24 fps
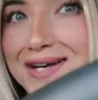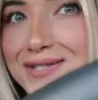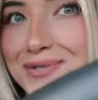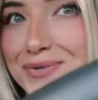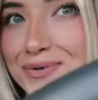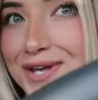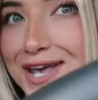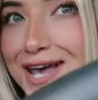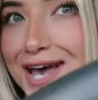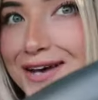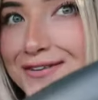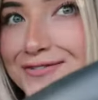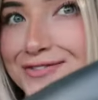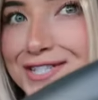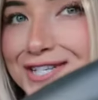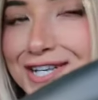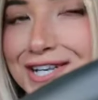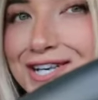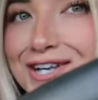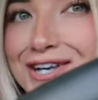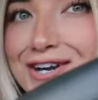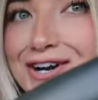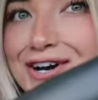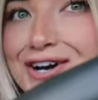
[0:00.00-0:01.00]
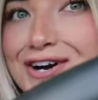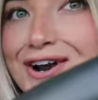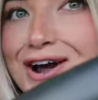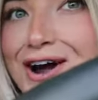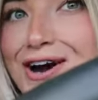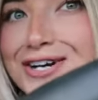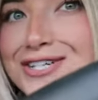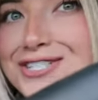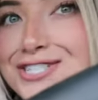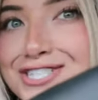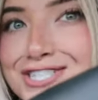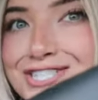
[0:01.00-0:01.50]
guys, we have secured
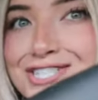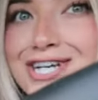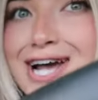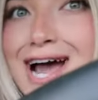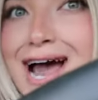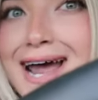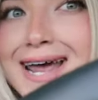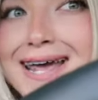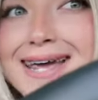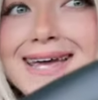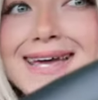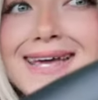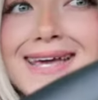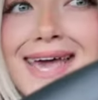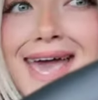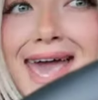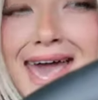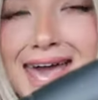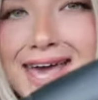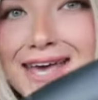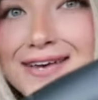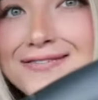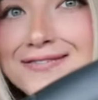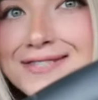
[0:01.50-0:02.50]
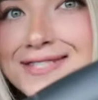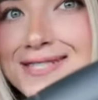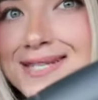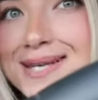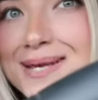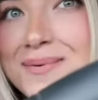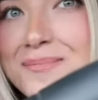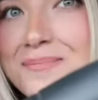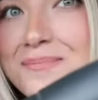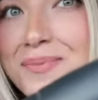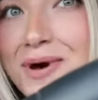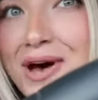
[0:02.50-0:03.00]
our giant
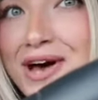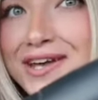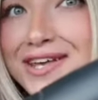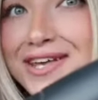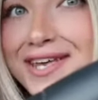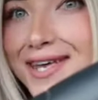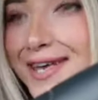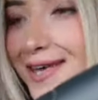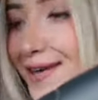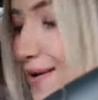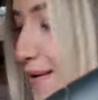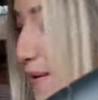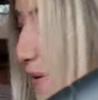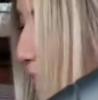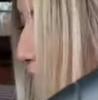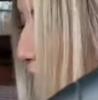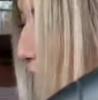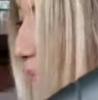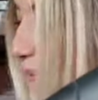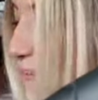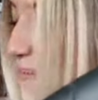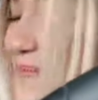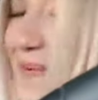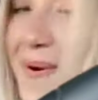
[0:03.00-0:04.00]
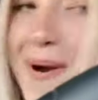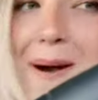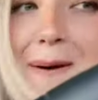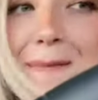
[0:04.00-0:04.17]
KFC bucket. Oh.